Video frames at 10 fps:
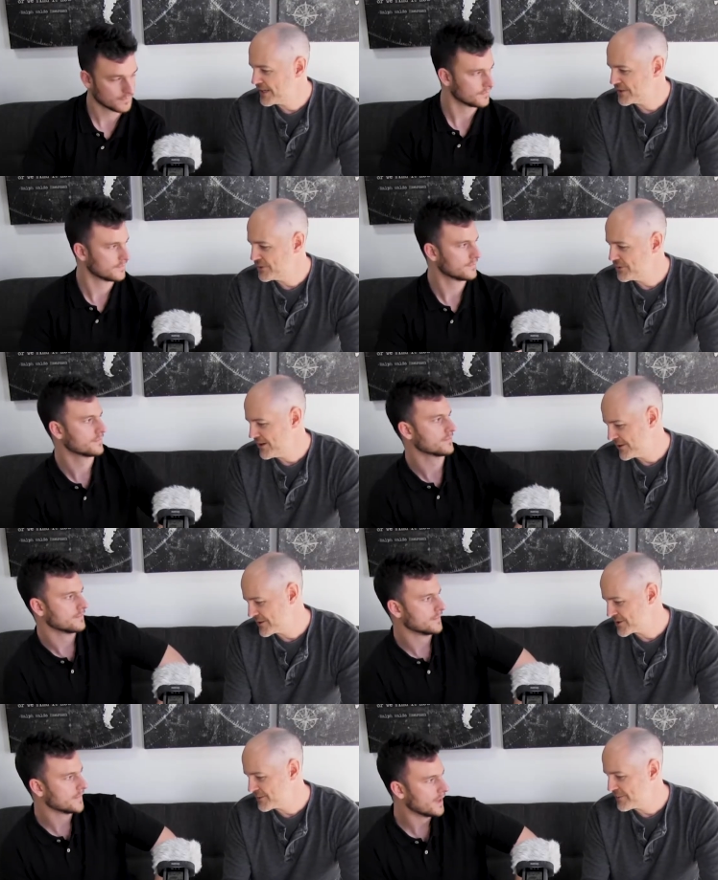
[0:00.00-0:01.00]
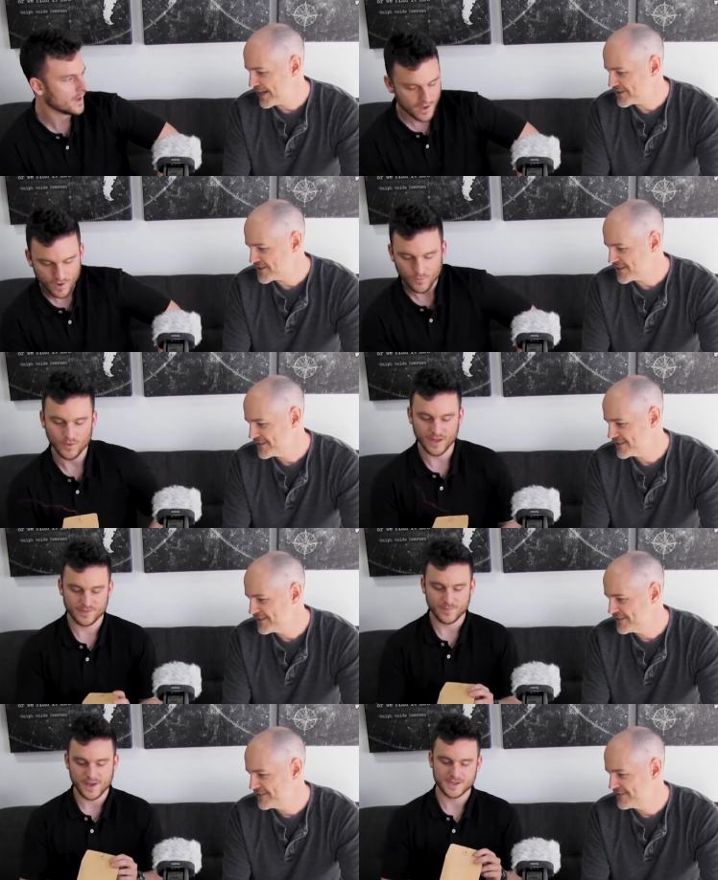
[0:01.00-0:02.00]
Speaker 1: kind of cool. Oh, you want to
Speaker 2: show them the packaging? Well, and
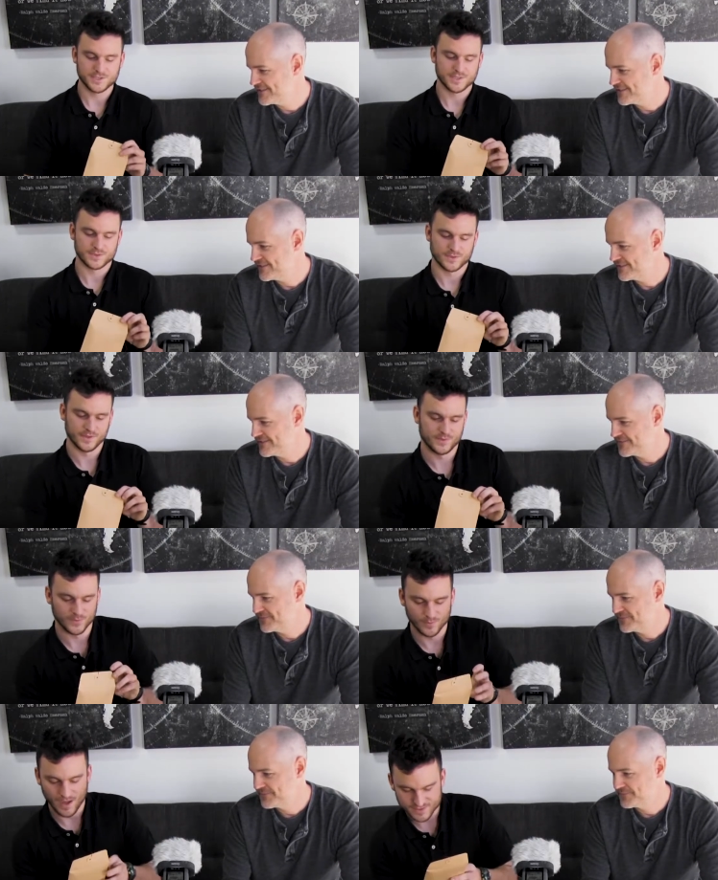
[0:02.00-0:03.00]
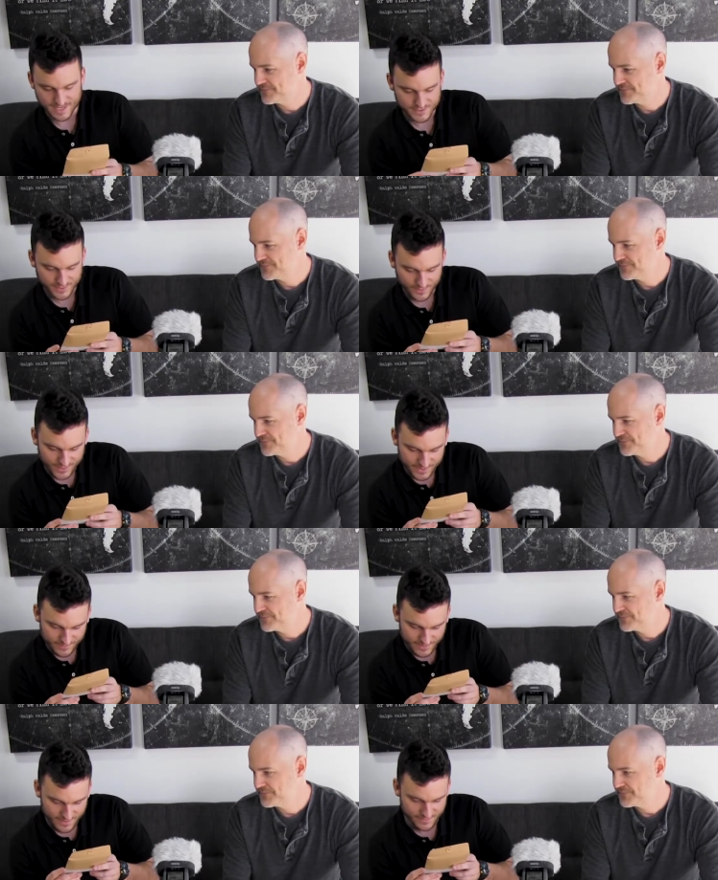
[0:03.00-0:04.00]
the packaging is really cool. I was actually looking to
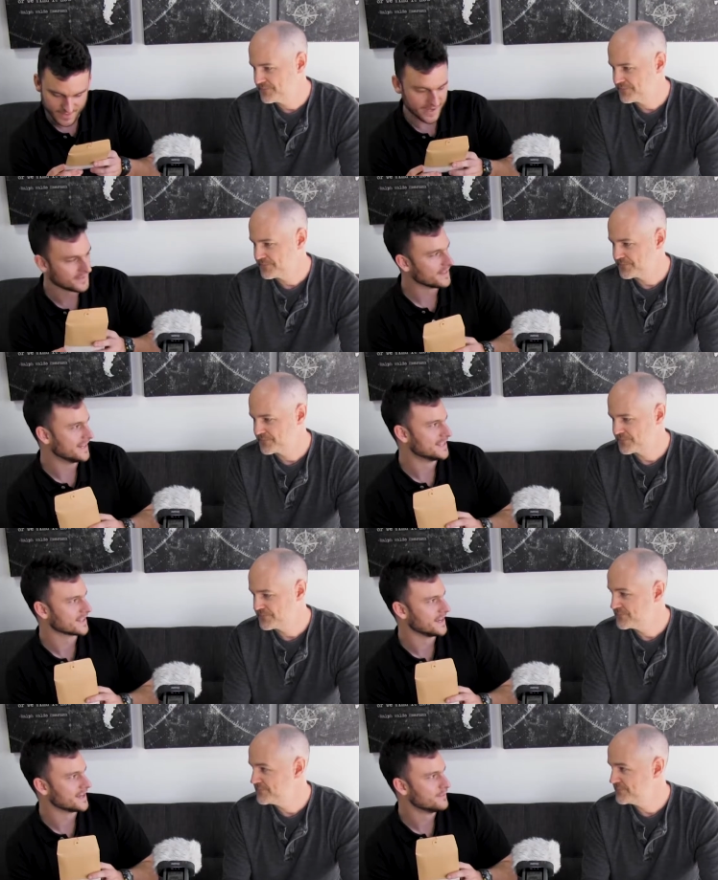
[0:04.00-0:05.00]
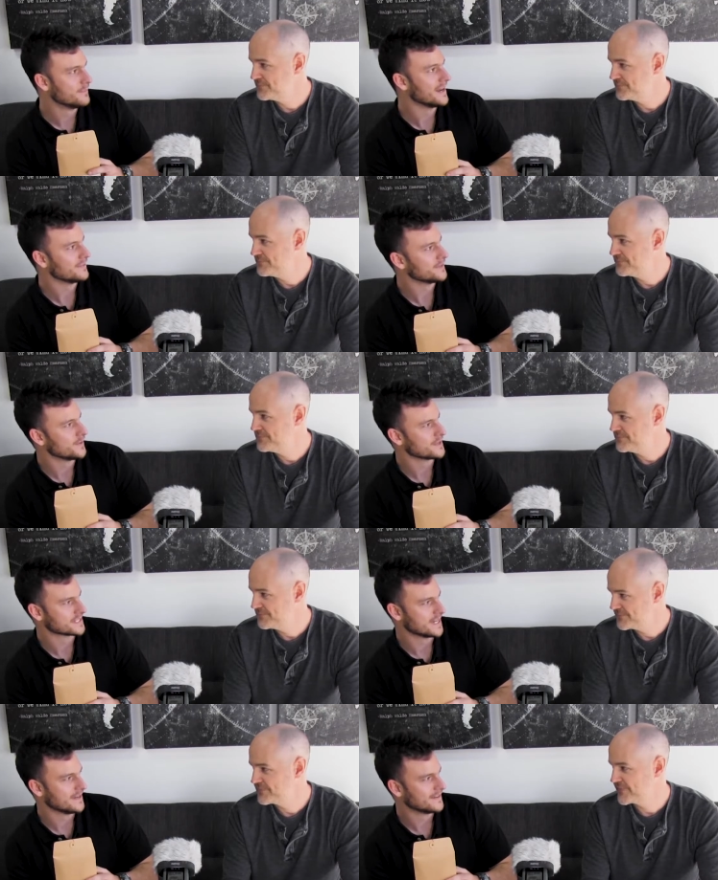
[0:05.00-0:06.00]
verify that is like made in the
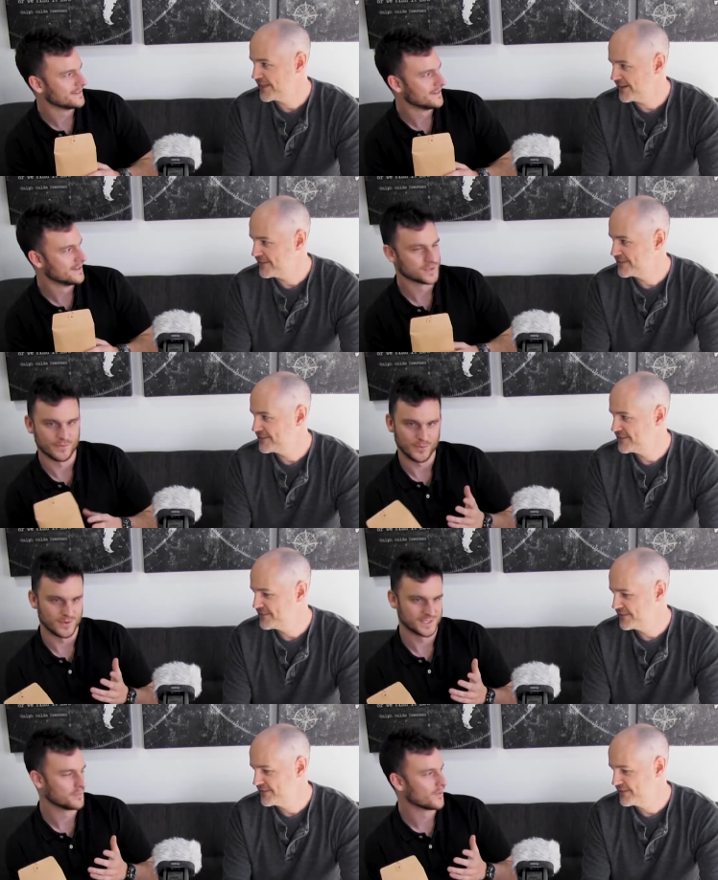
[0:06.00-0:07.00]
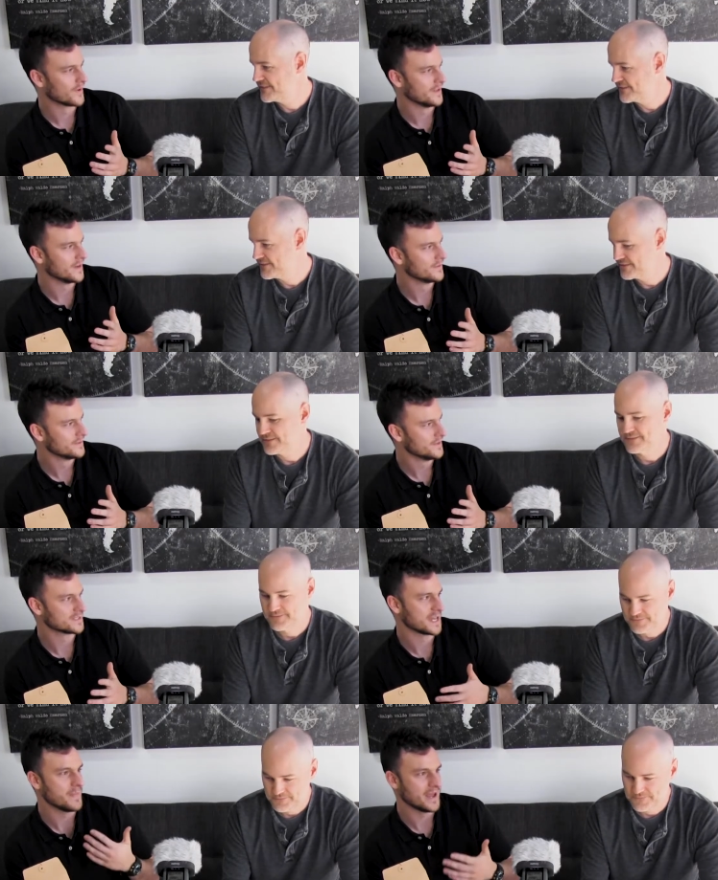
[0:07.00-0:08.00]
USA. Yeah. So if you want to support, you know,
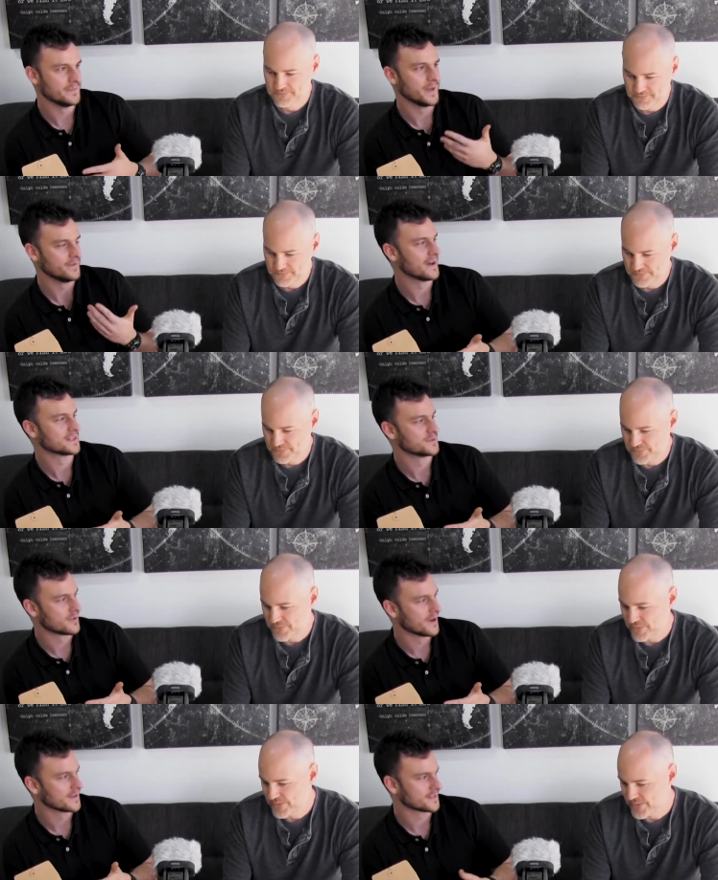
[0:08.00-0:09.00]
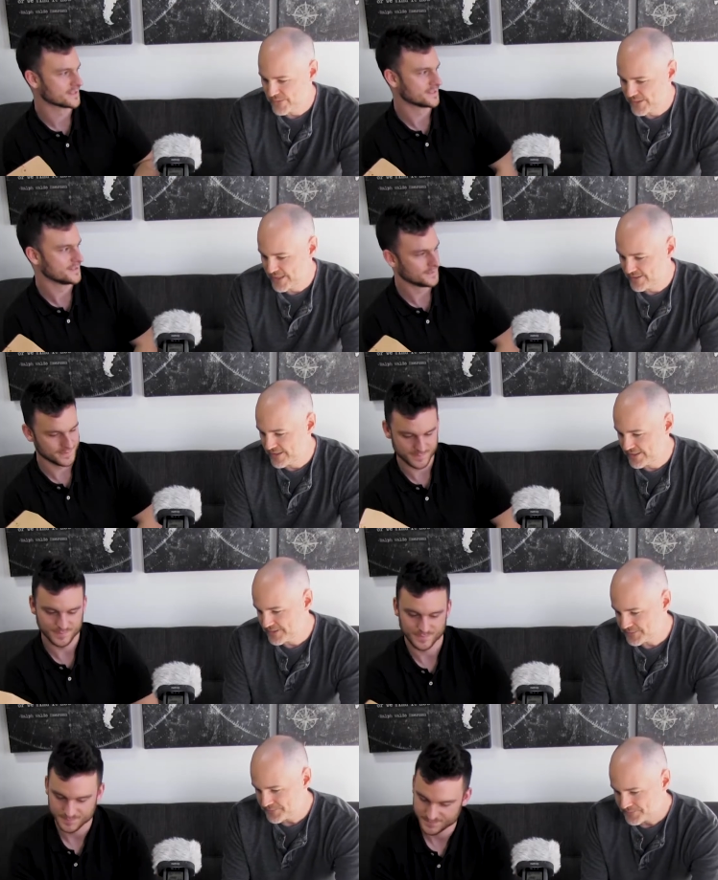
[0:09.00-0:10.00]
USA made and manufactured products. Right, right, right.
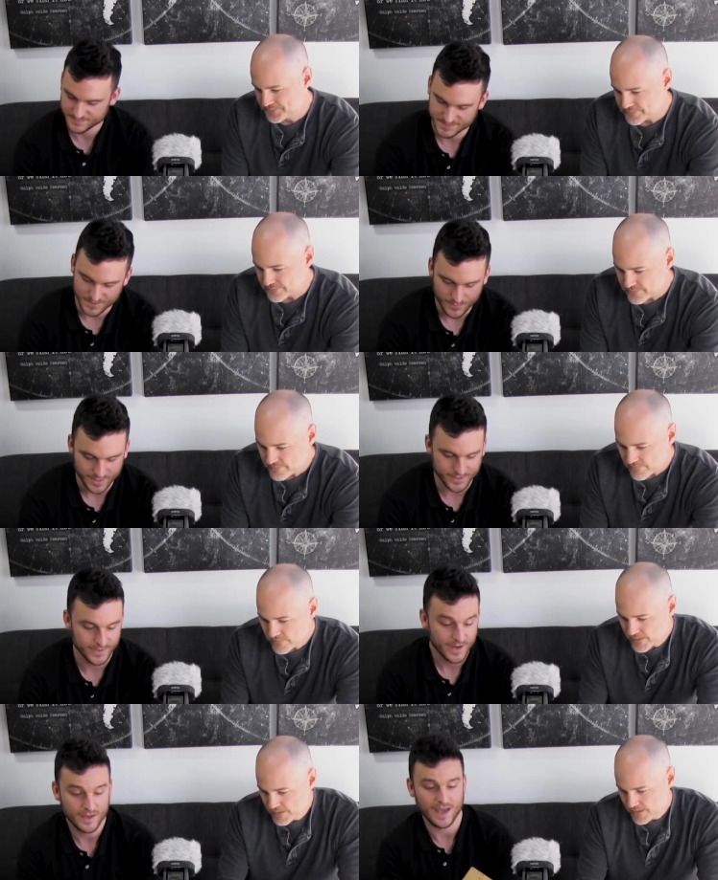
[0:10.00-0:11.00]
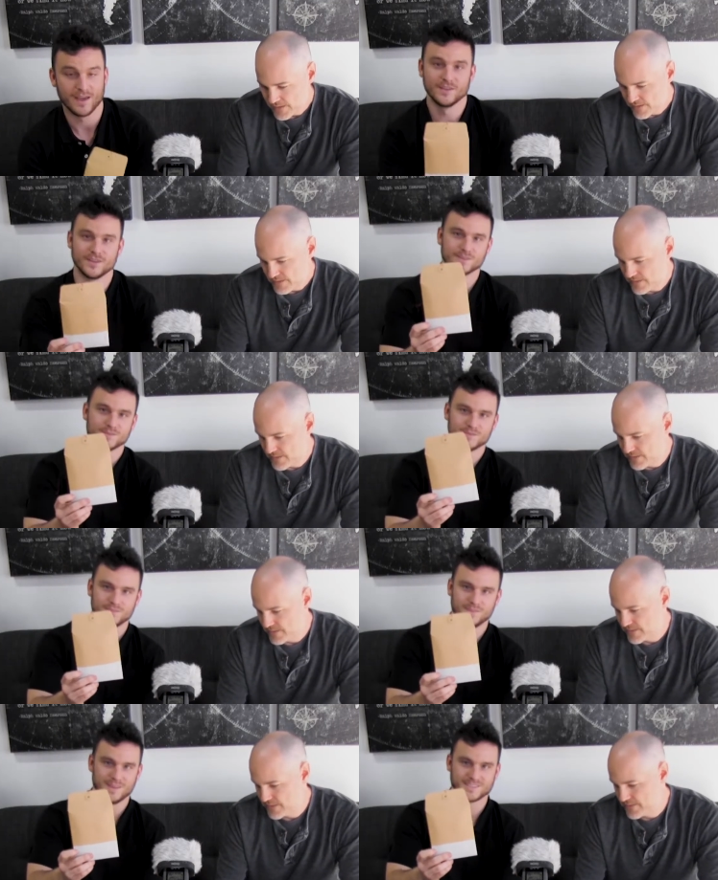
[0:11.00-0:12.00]
It's a great way to do it. You know,
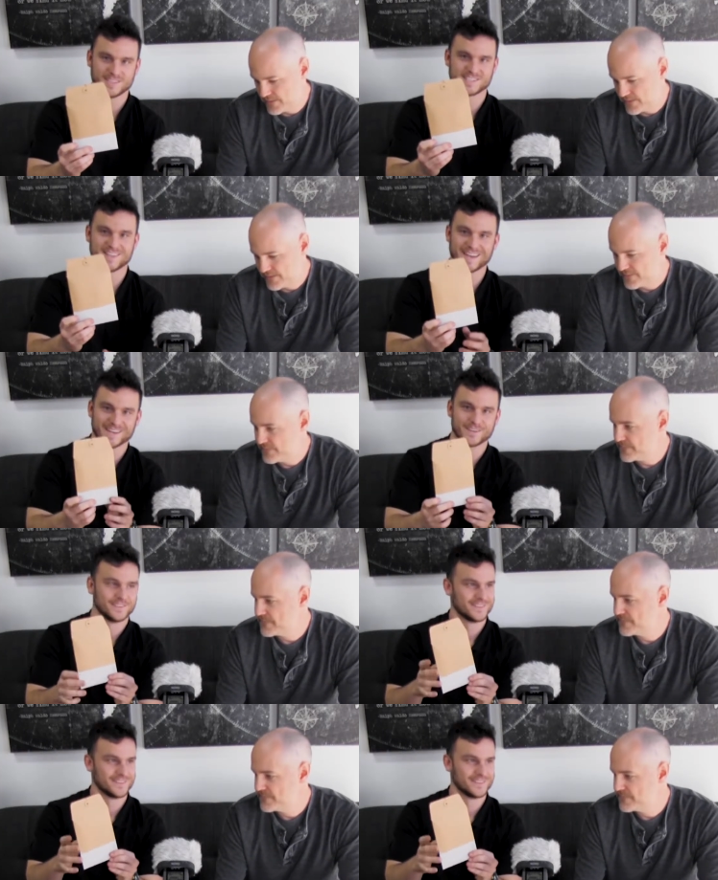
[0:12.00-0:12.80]
it's aesthetic.